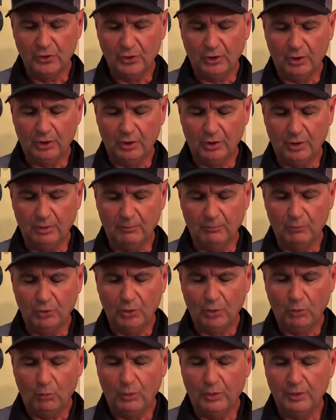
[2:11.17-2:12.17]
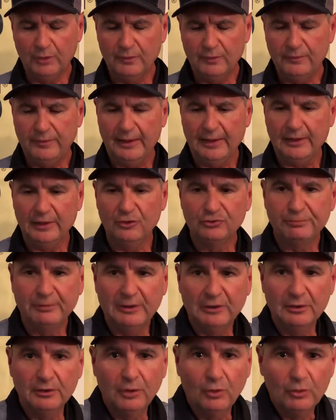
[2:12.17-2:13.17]
one that has
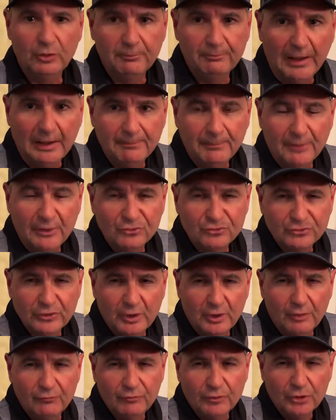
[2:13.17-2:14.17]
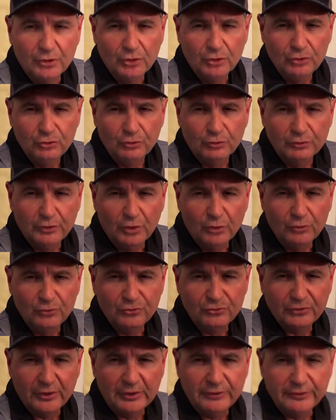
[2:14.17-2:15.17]
been loaded by myself, you'll
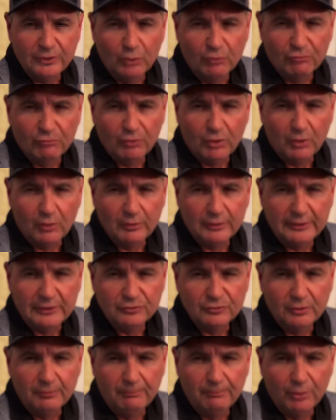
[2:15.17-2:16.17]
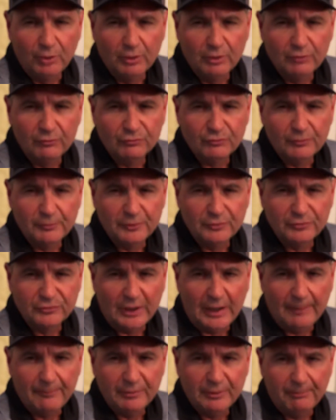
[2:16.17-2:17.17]
notice that the overall length of the bullet from the
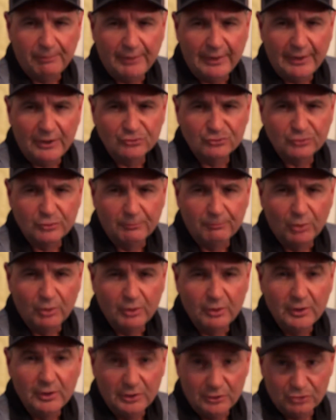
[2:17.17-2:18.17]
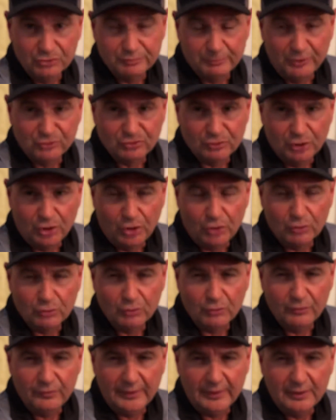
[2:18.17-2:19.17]
top of the brass of the bullet is much longer
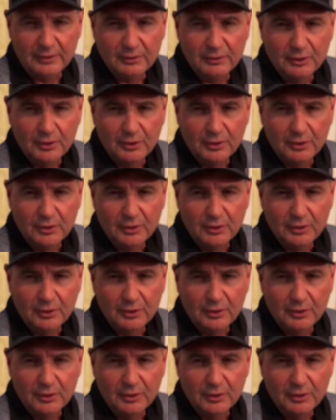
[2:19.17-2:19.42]
than